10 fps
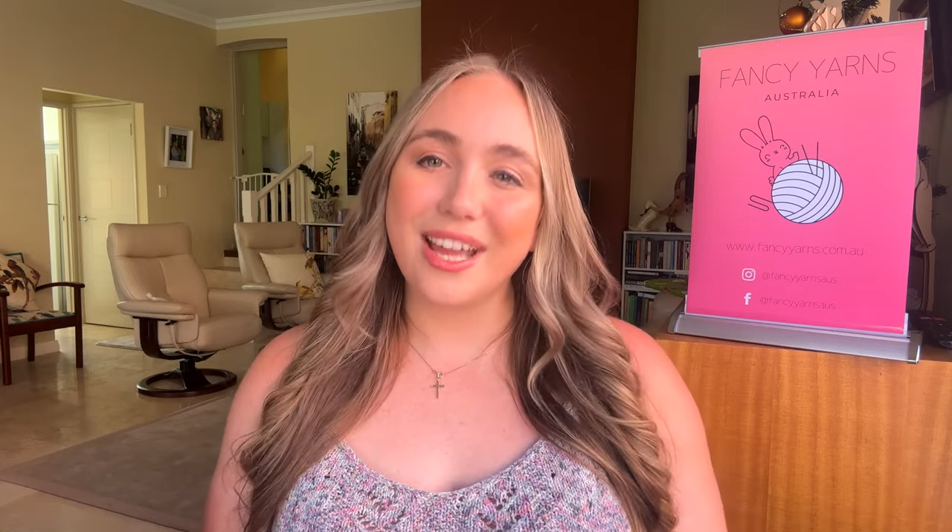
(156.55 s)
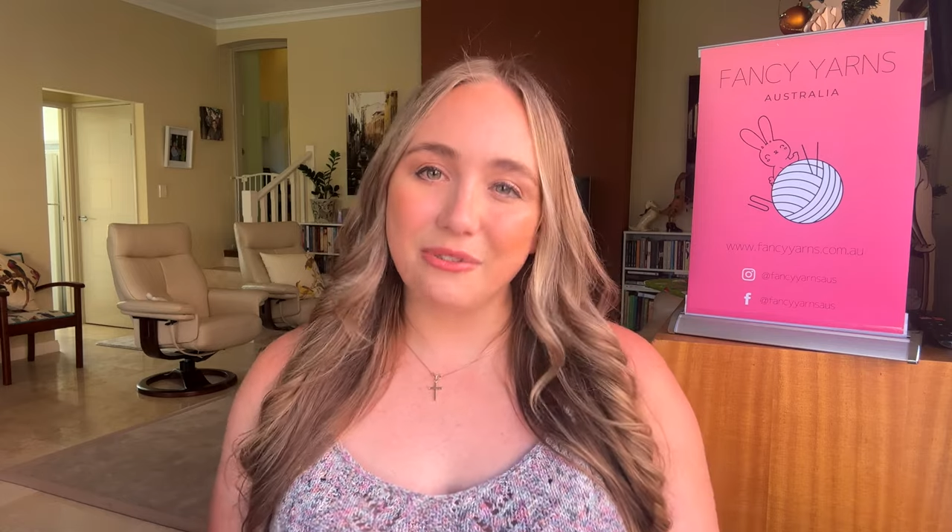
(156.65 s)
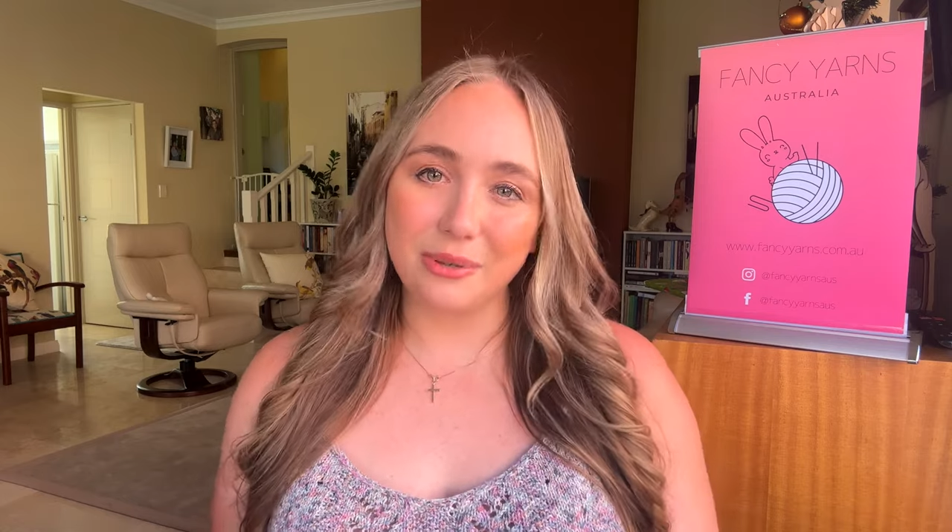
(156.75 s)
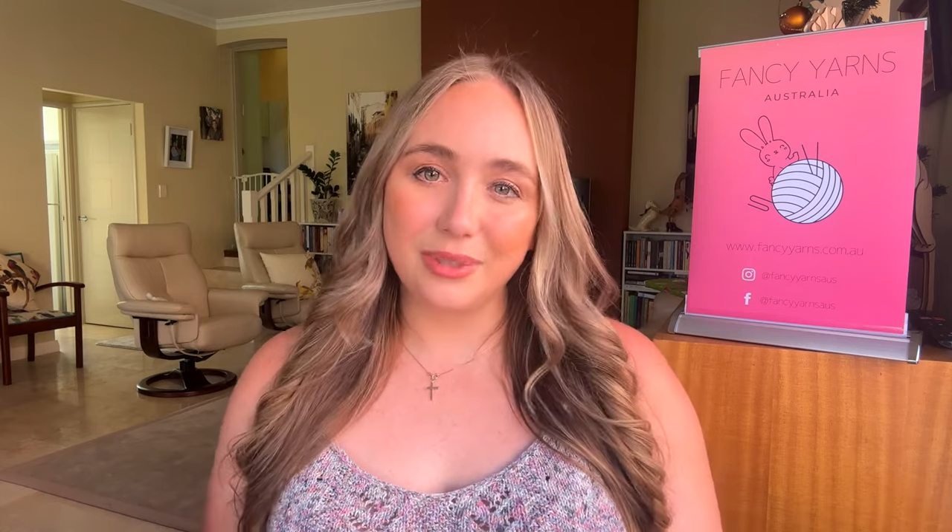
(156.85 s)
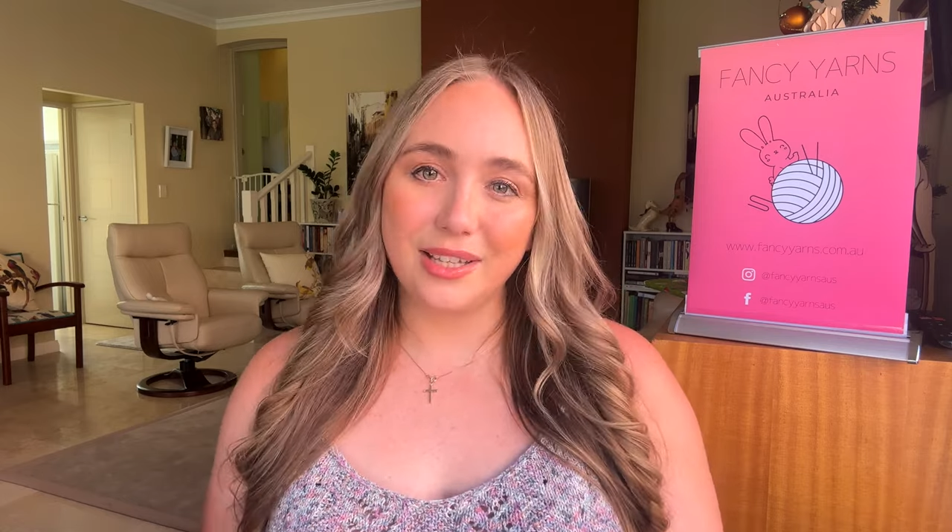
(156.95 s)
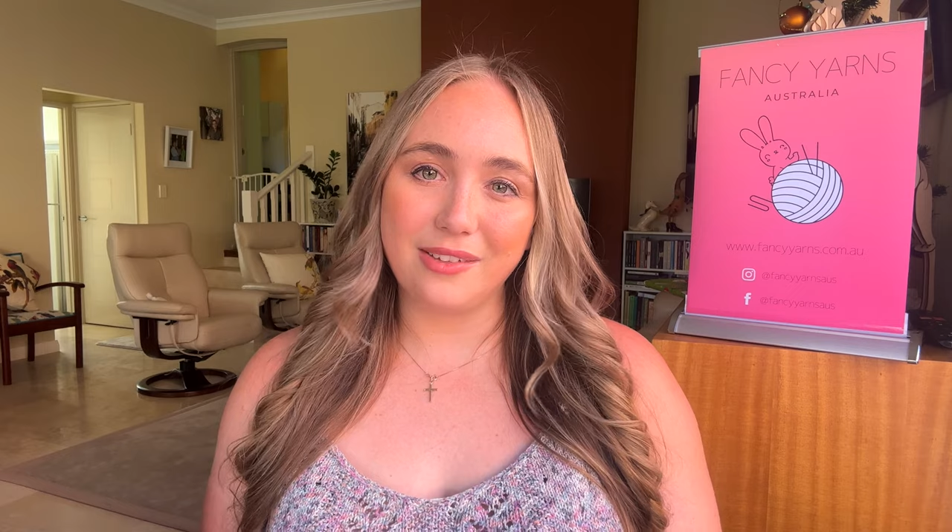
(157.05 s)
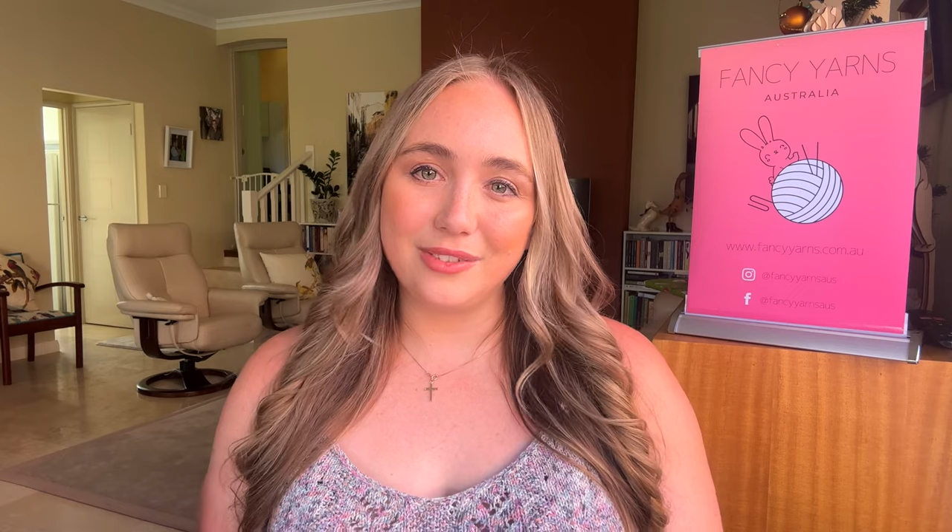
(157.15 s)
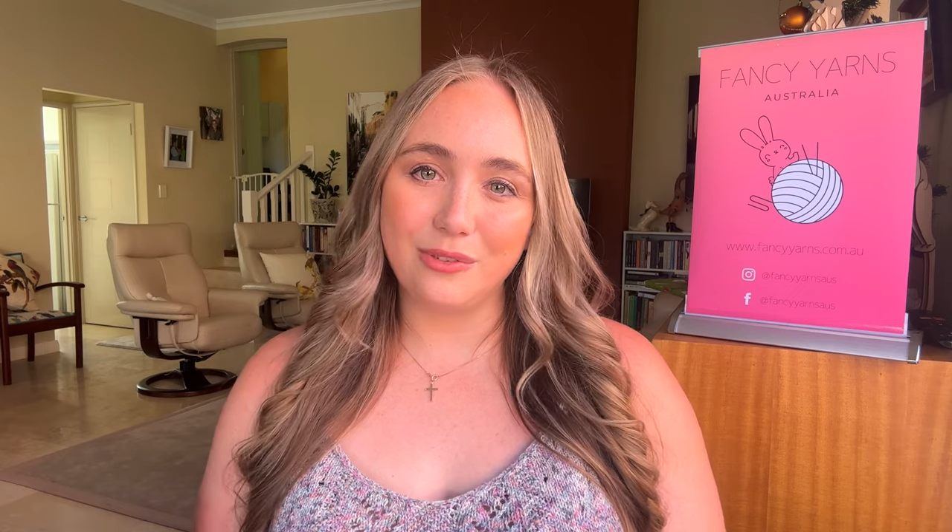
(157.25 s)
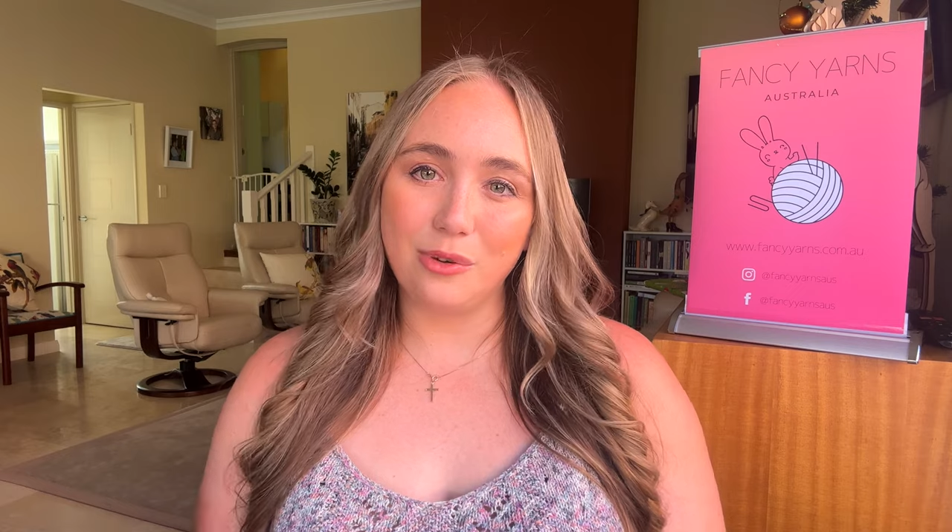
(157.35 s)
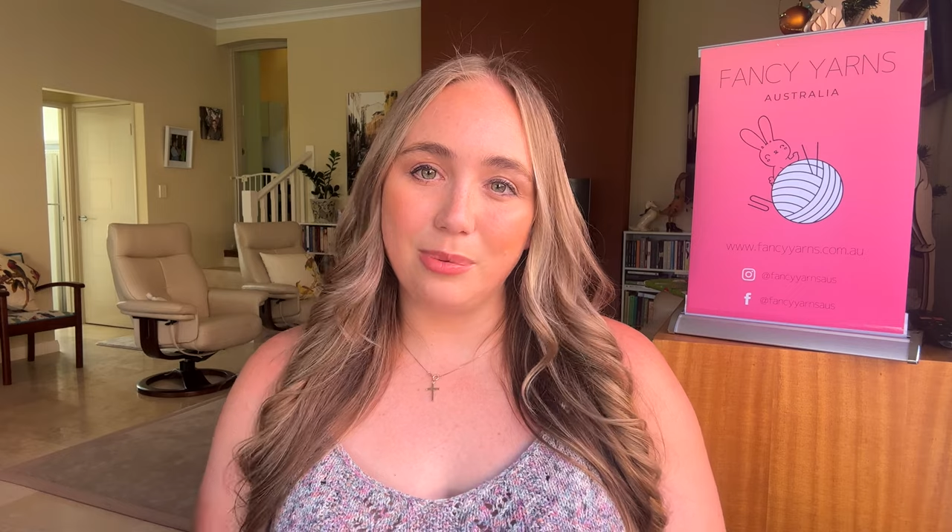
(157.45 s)
everyone
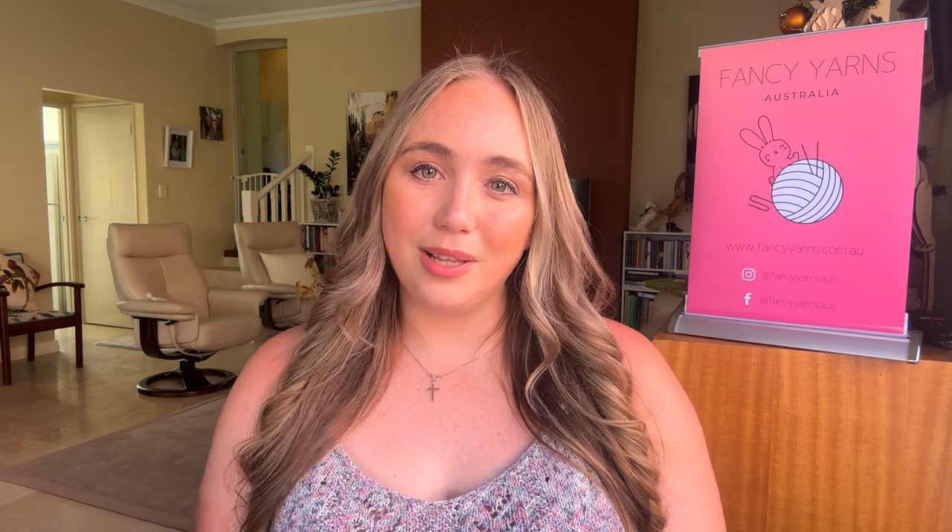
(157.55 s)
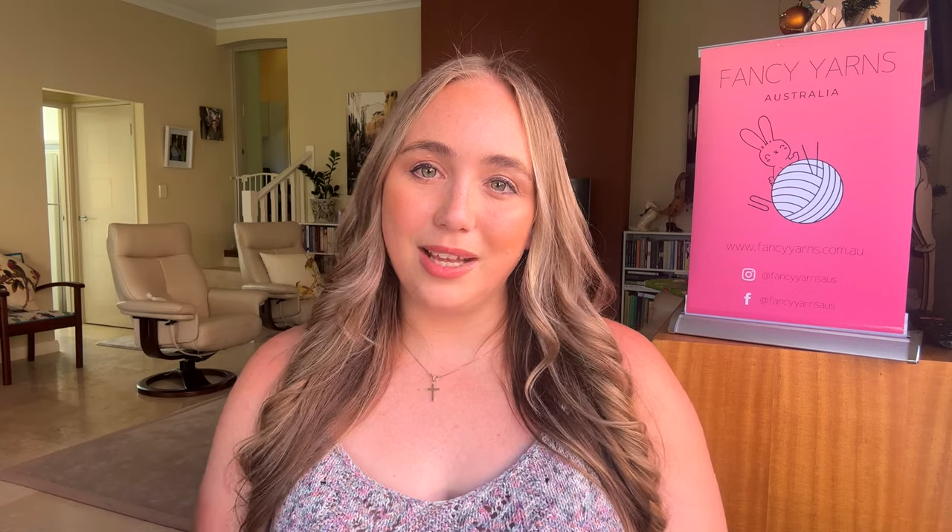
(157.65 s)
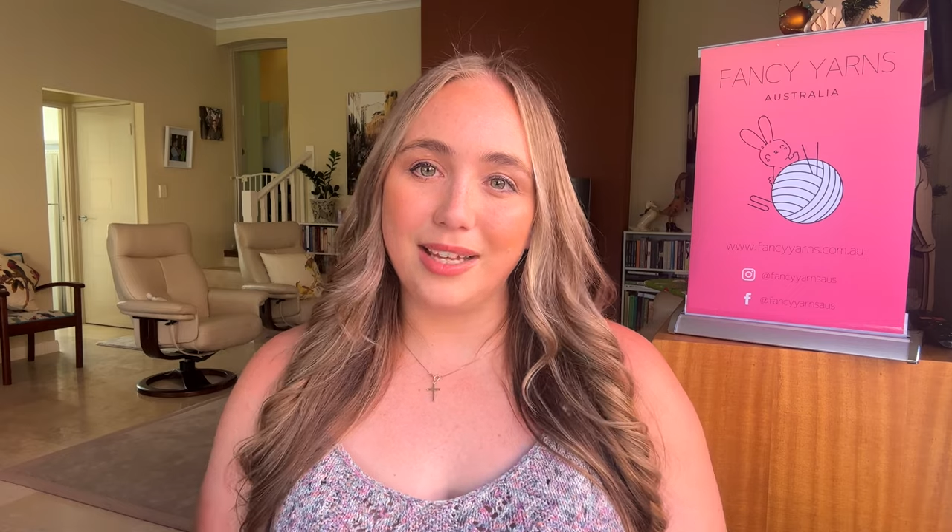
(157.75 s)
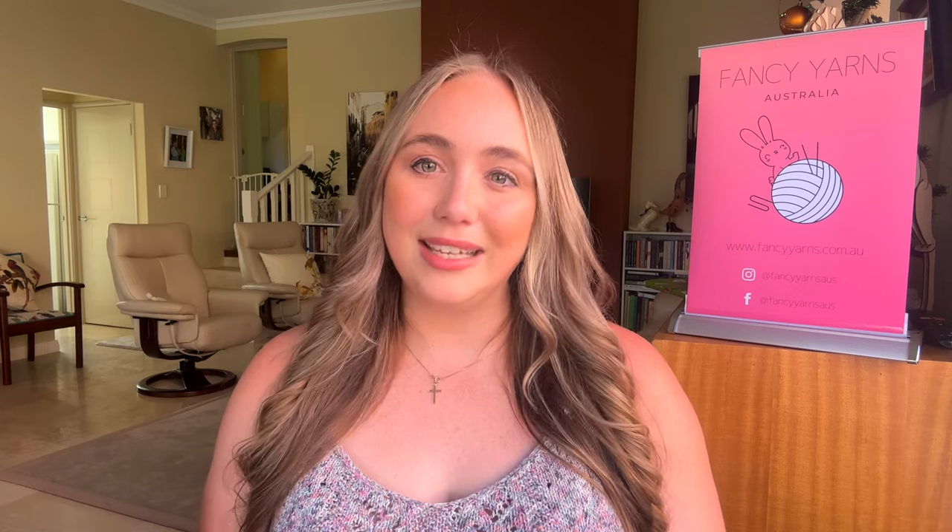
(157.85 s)
loves 4-ply